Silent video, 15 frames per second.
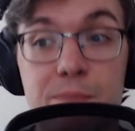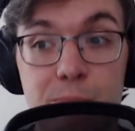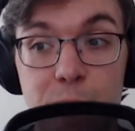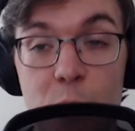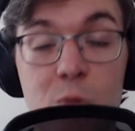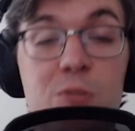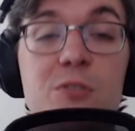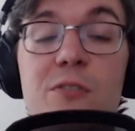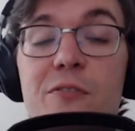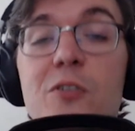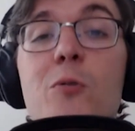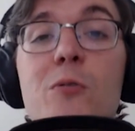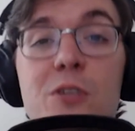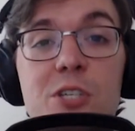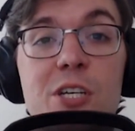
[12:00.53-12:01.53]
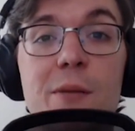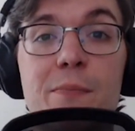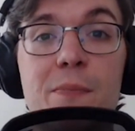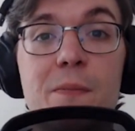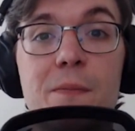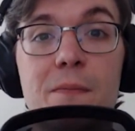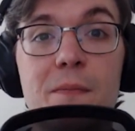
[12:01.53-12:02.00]
bolster viewership
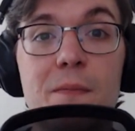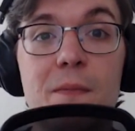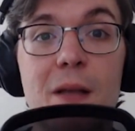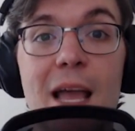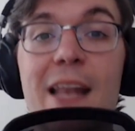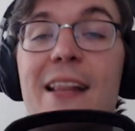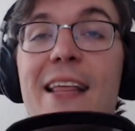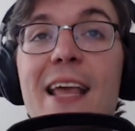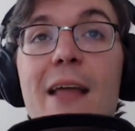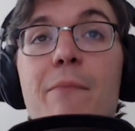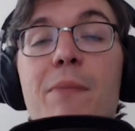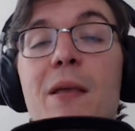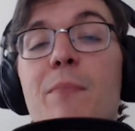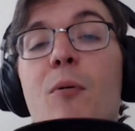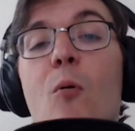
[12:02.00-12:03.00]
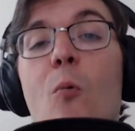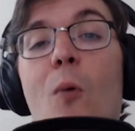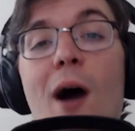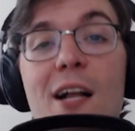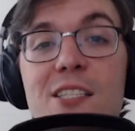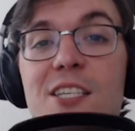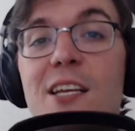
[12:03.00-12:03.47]
and get people
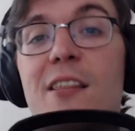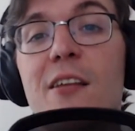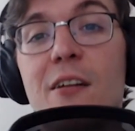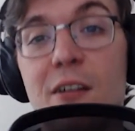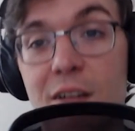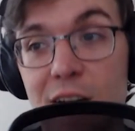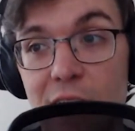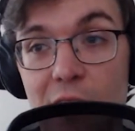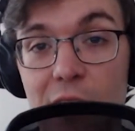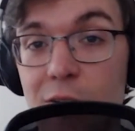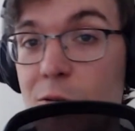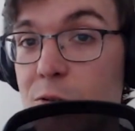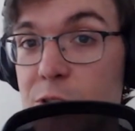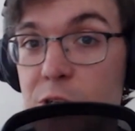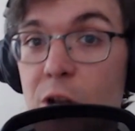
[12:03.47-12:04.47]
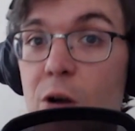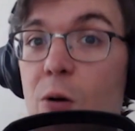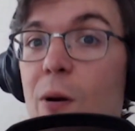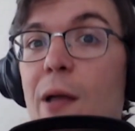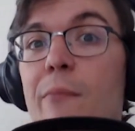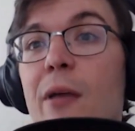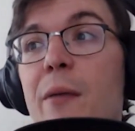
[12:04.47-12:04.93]
watching their inaugural show
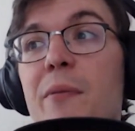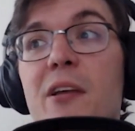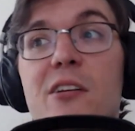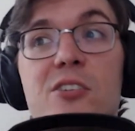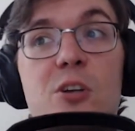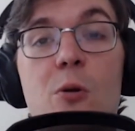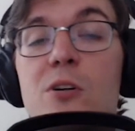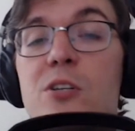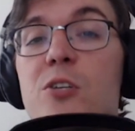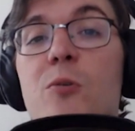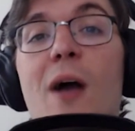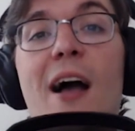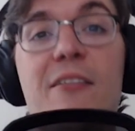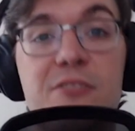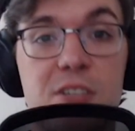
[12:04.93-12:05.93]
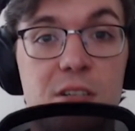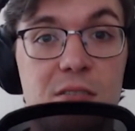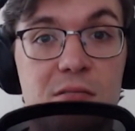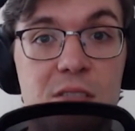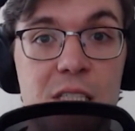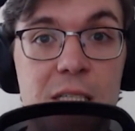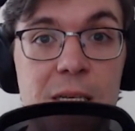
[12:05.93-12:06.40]
and maybe a show or two after.
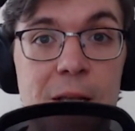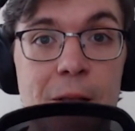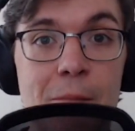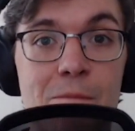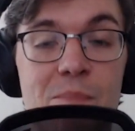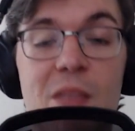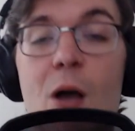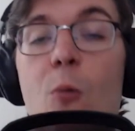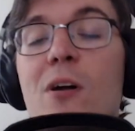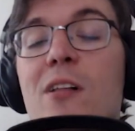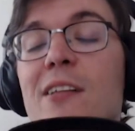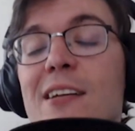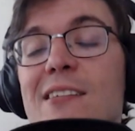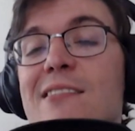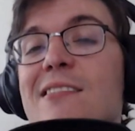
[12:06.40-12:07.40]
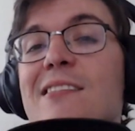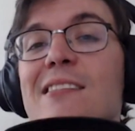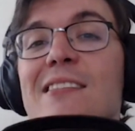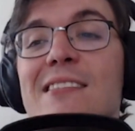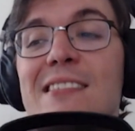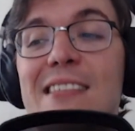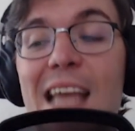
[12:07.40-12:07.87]
Now, will it
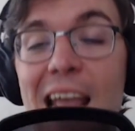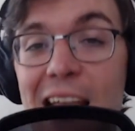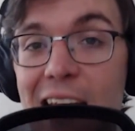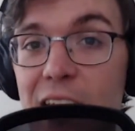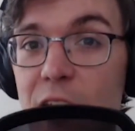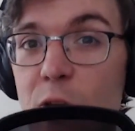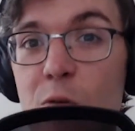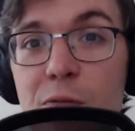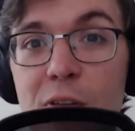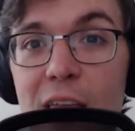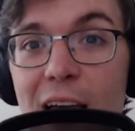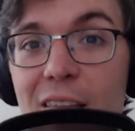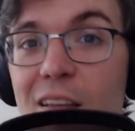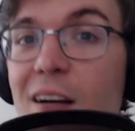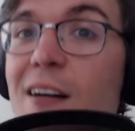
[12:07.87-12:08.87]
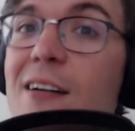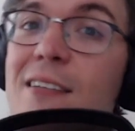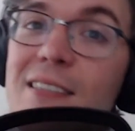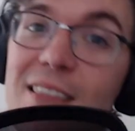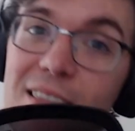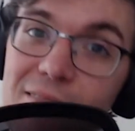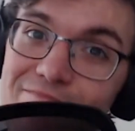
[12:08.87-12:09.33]
sustain you for that long?
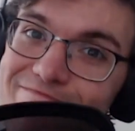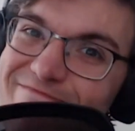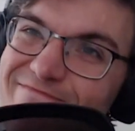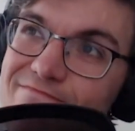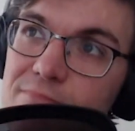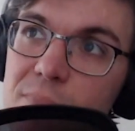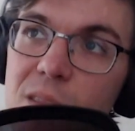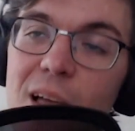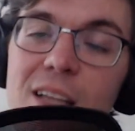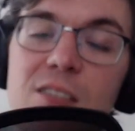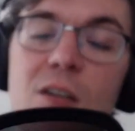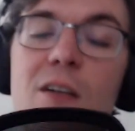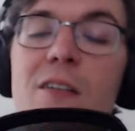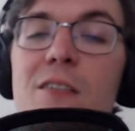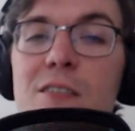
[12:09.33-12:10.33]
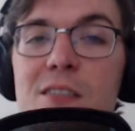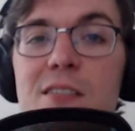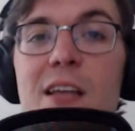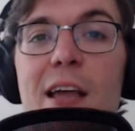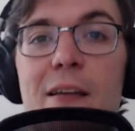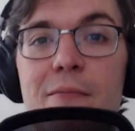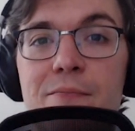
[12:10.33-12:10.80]
That's harder to
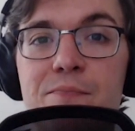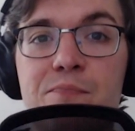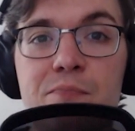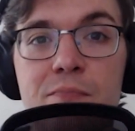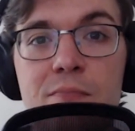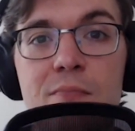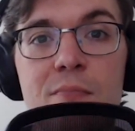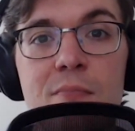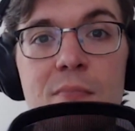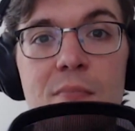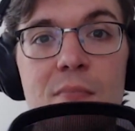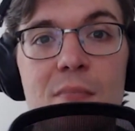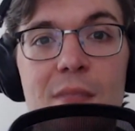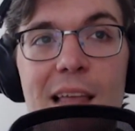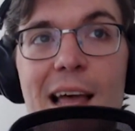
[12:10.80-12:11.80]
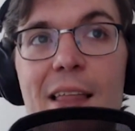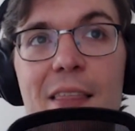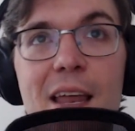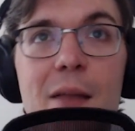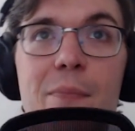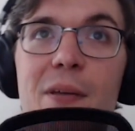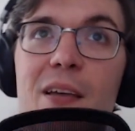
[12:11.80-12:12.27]
say. That
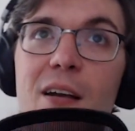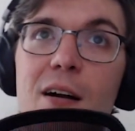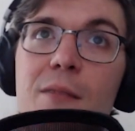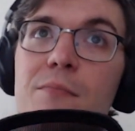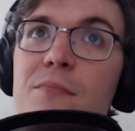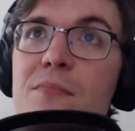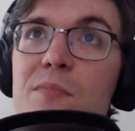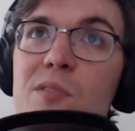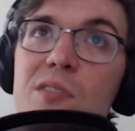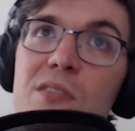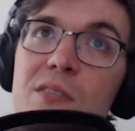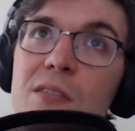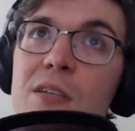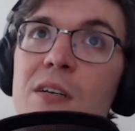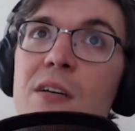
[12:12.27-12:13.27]
then it becomes